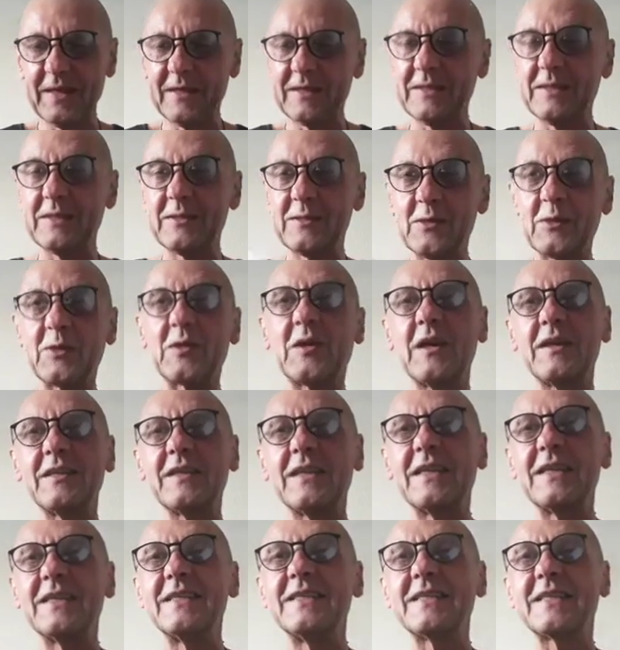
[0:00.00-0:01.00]
There's a card
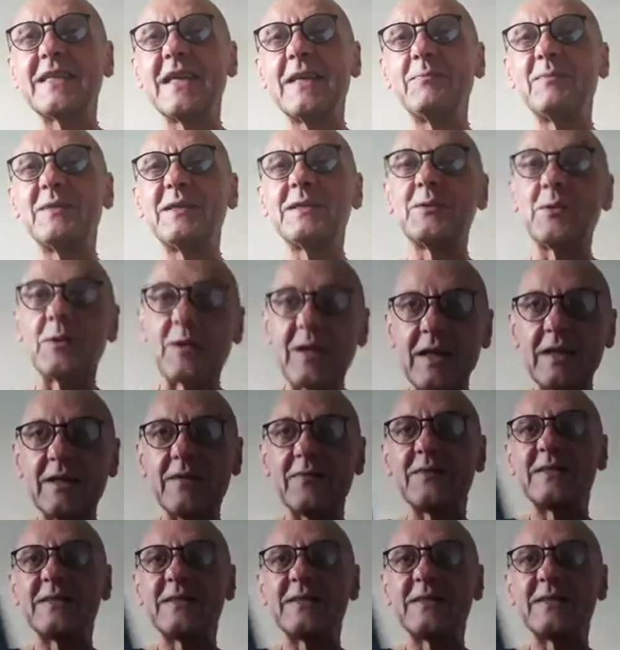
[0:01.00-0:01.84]
that escaped. It's a card of